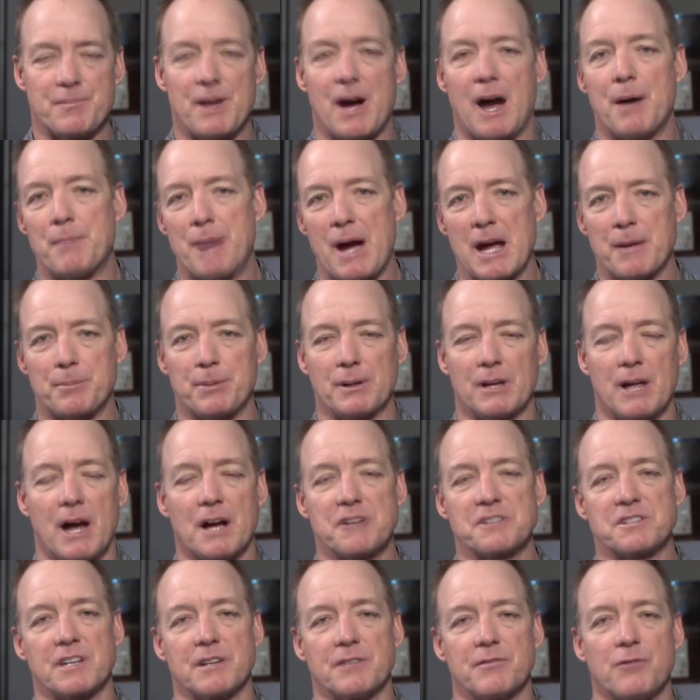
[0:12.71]
I'm Mike
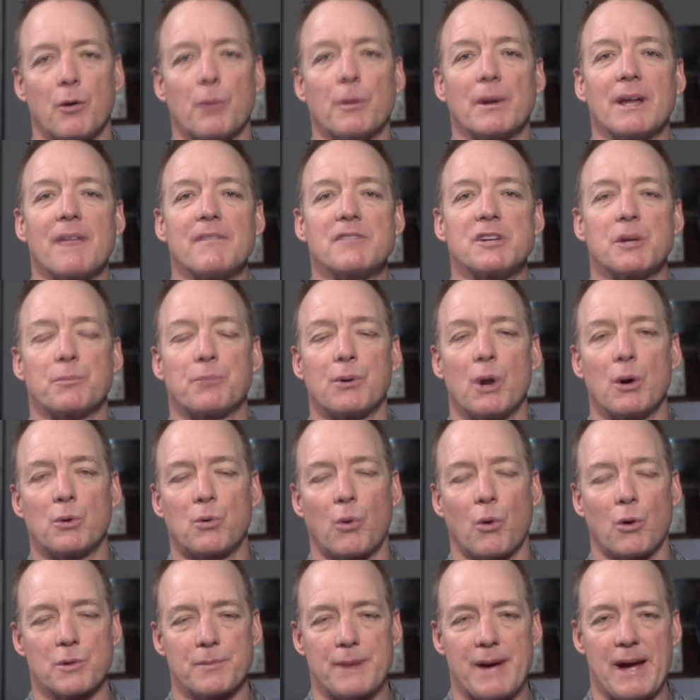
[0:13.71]
Pulaski, former 11-year pro
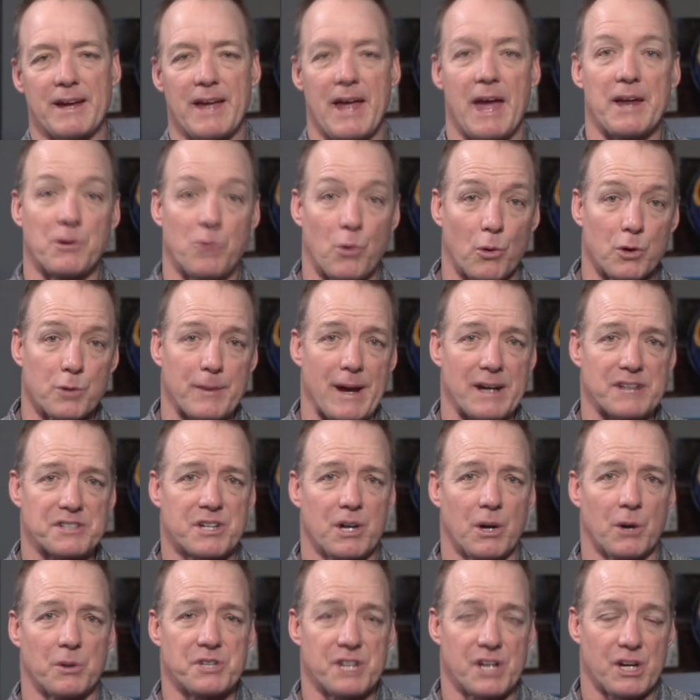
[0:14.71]
quarterback and quarterbacks
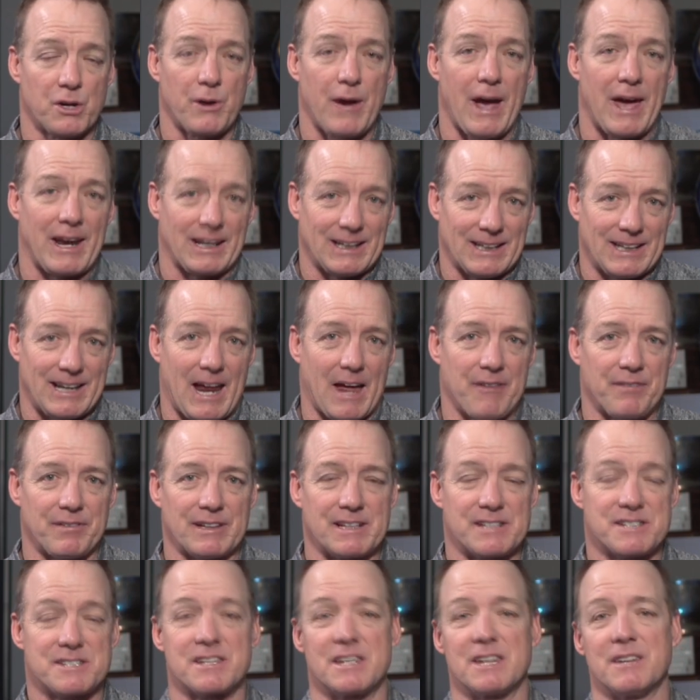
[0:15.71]
coach here at
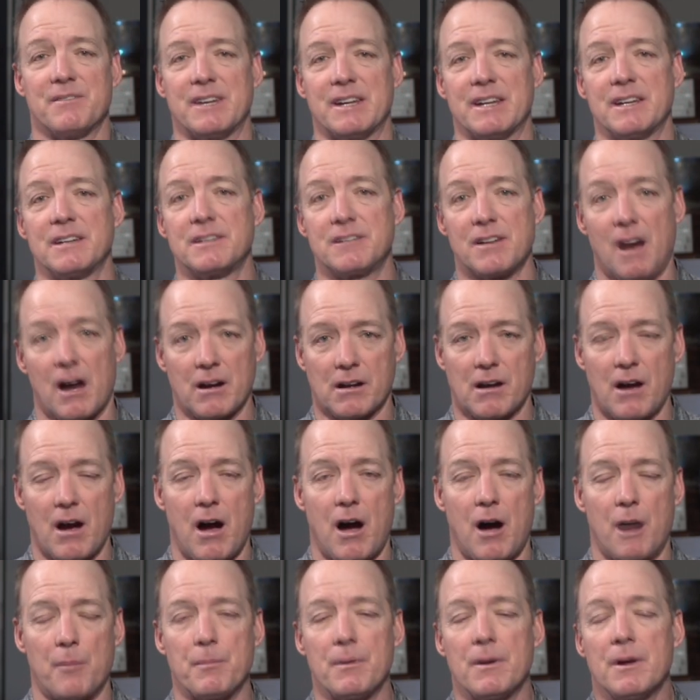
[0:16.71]

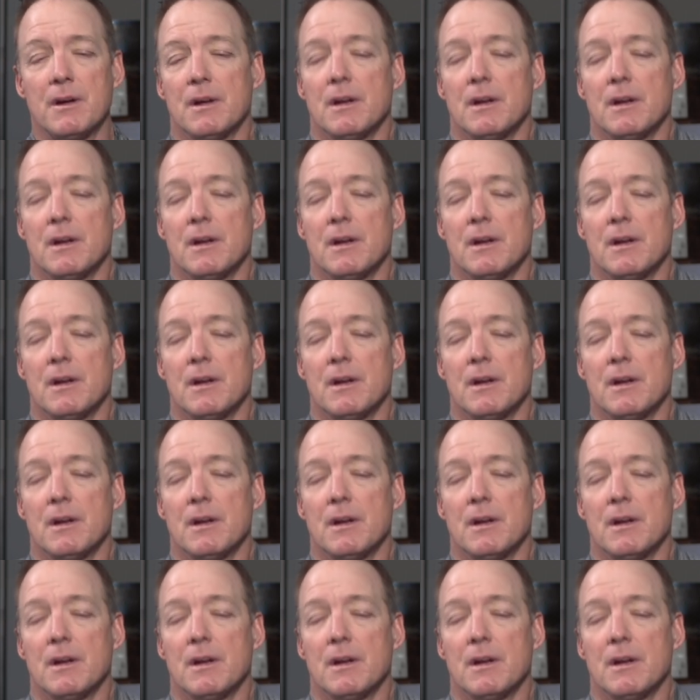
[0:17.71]
EliteAthletesTV.com.